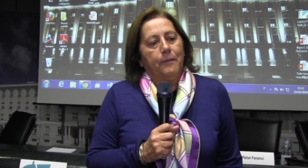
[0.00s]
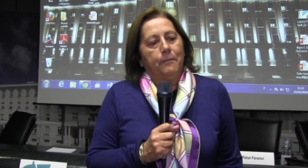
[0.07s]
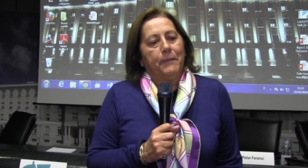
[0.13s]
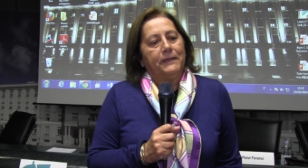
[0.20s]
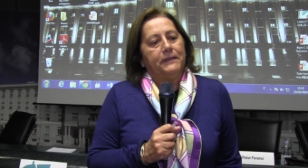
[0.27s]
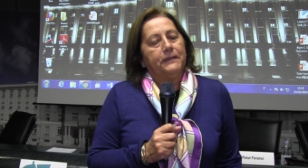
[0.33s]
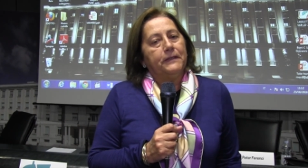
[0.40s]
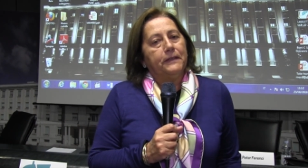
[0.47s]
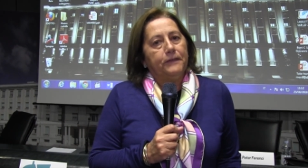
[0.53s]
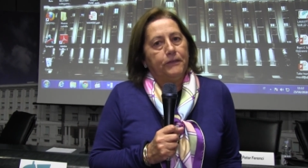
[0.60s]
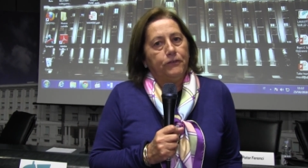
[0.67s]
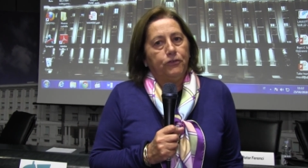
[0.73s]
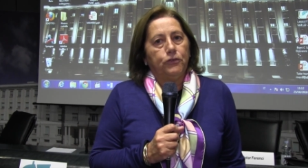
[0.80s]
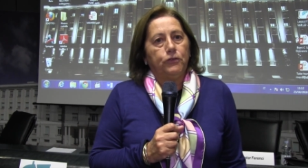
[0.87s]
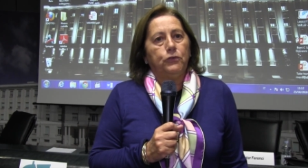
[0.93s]
But in
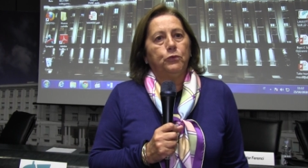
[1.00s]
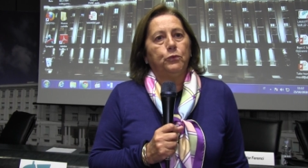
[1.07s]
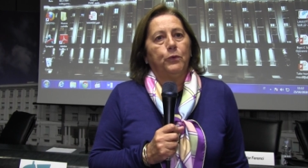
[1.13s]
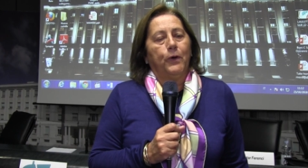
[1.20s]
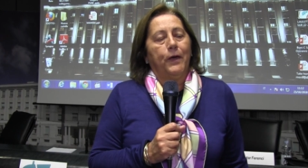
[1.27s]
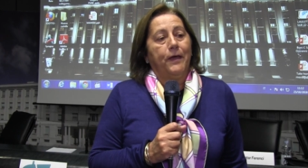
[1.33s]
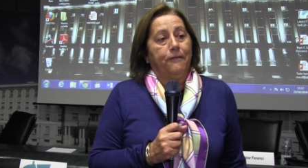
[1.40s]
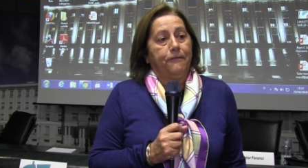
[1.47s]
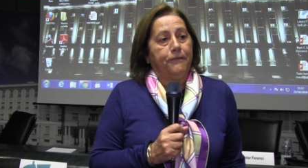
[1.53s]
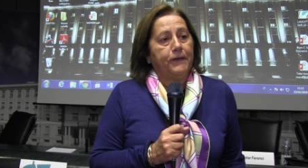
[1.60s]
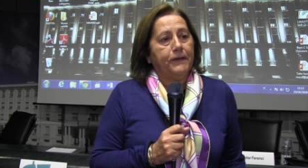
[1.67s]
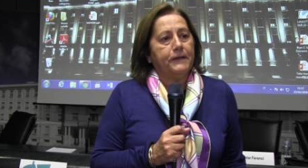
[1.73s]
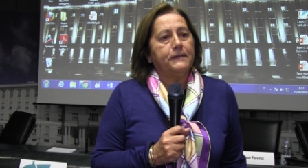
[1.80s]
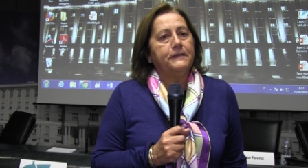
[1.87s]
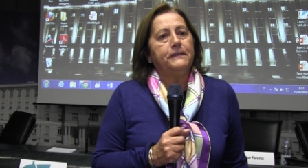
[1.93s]
addition to
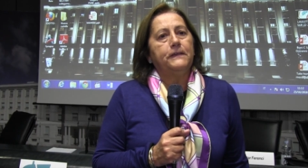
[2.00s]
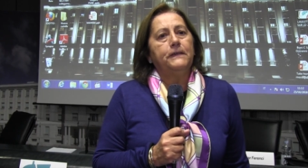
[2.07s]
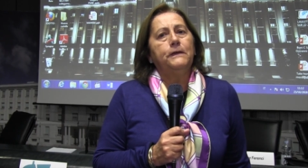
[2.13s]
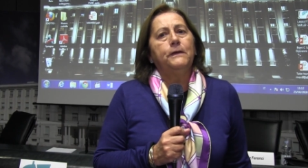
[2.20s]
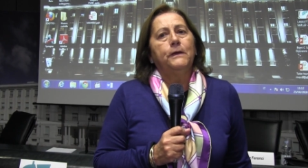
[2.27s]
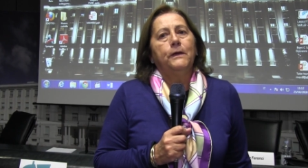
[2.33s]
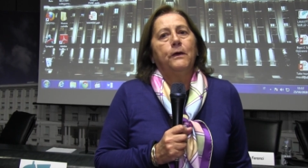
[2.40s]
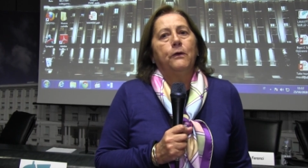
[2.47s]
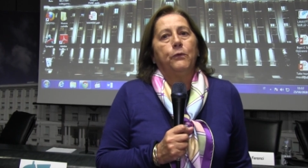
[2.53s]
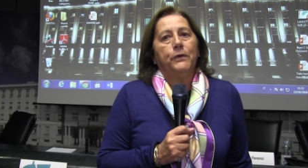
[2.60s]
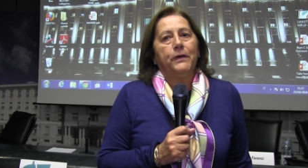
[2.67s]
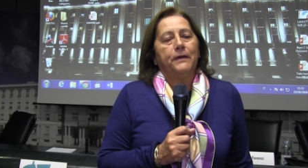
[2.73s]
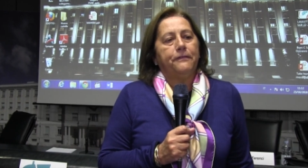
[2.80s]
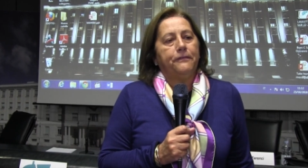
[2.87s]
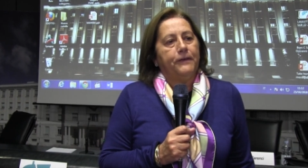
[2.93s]
efficacy,
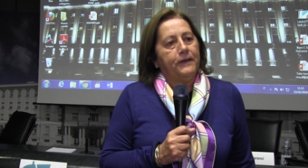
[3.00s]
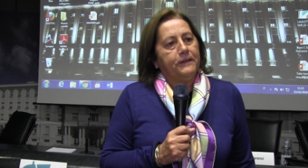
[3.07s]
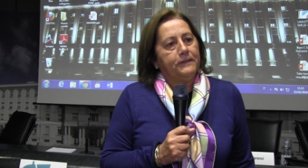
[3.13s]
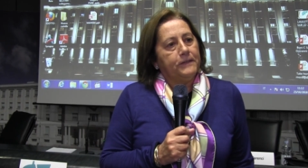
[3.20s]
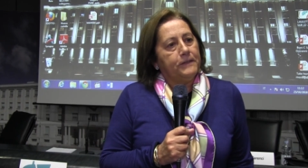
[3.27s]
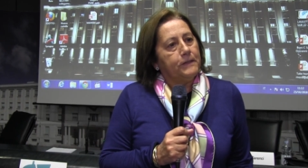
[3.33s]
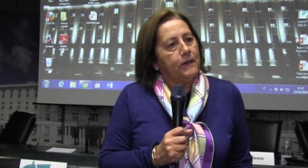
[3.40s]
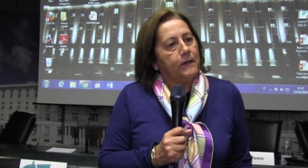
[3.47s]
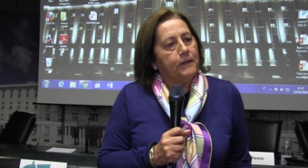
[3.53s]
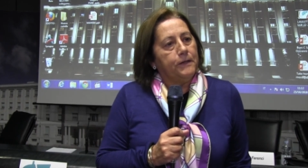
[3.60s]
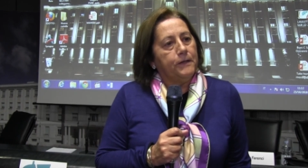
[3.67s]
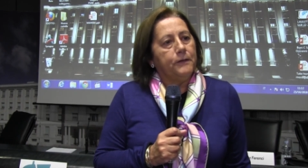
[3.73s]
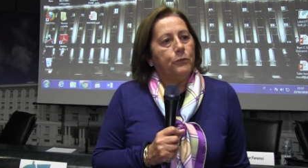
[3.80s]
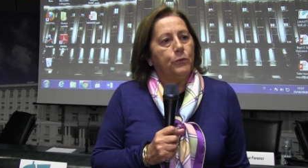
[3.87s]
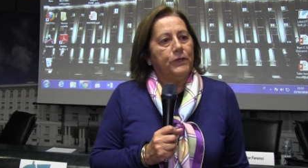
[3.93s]
we are facing a
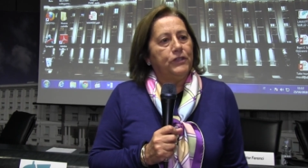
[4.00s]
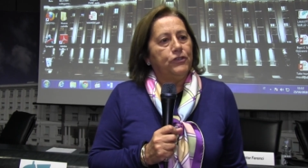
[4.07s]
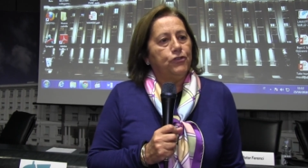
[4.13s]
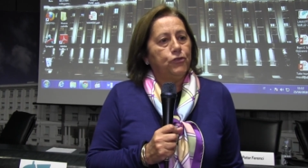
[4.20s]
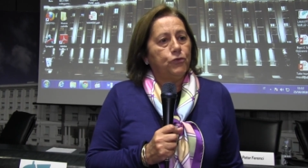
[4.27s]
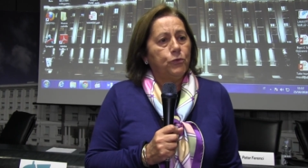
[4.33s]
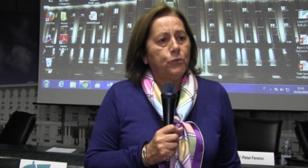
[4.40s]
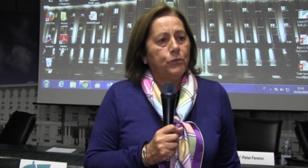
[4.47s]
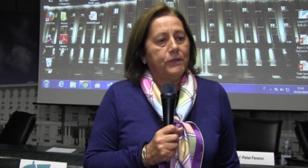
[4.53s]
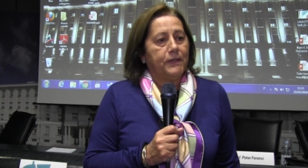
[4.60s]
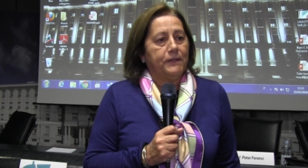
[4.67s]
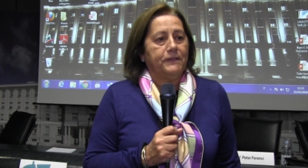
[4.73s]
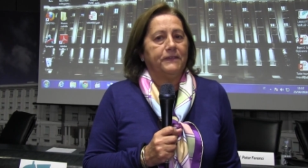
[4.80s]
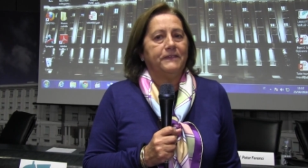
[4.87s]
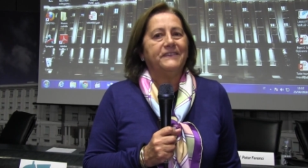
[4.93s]
new issue
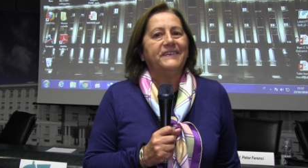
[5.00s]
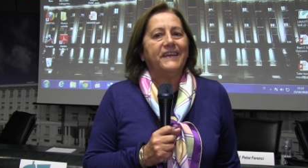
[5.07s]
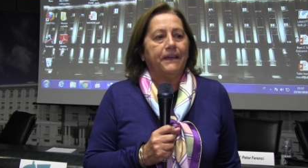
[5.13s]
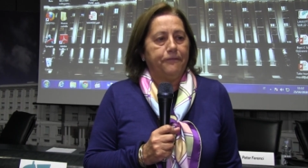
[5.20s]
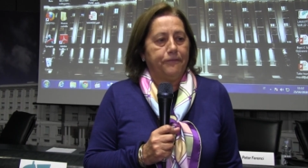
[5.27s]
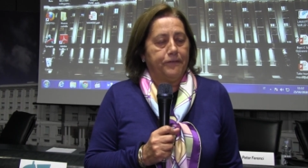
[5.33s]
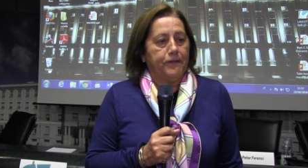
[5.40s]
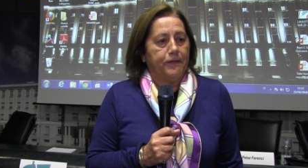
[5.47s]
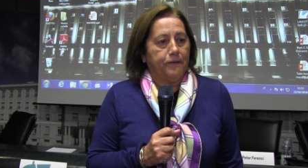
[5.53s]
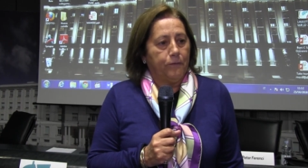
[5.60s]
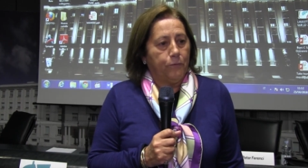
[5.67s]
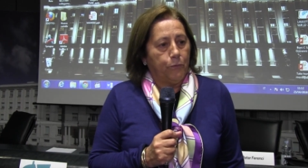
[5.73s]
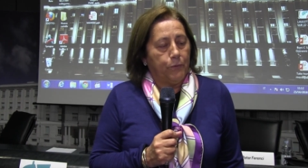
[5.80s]
that is safety.